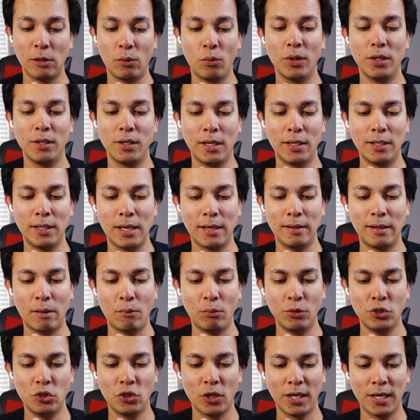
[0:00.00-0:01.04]
I'm going
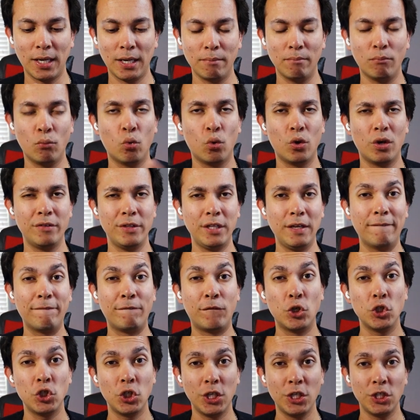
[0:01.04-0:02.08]
to try to get more of the
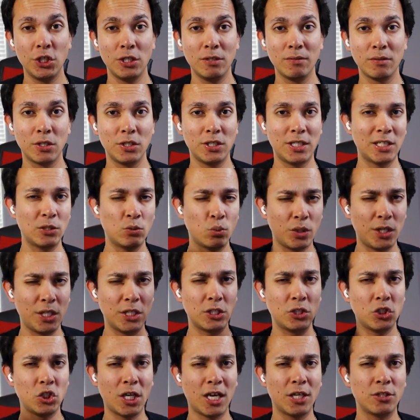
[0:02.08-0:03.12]
first edition, because that's what
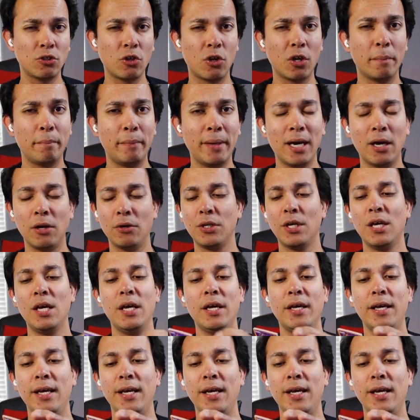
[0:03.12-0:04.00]
this channel is all about,